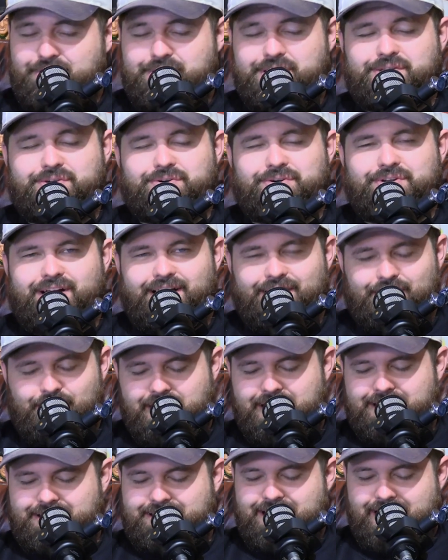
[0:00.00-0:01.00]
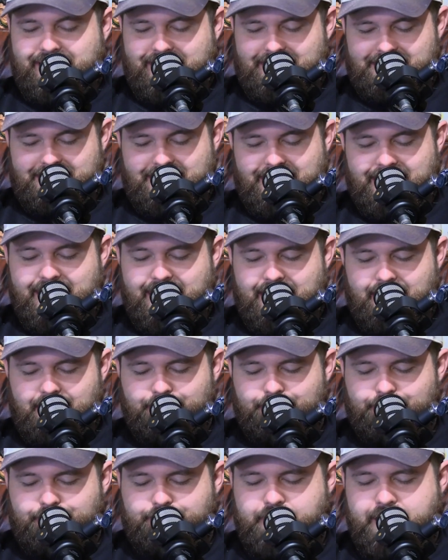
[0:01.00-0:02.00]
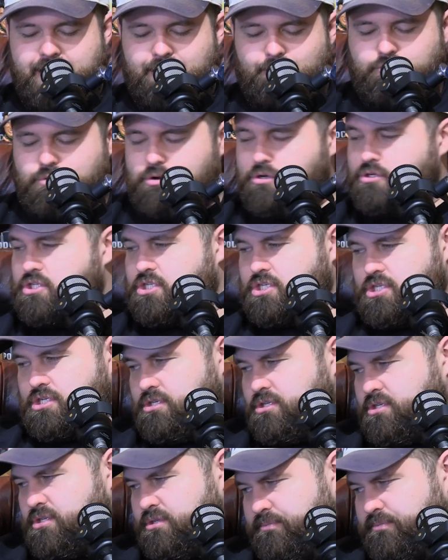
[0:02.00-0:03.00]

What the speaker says: good. I like that. Now, Roosters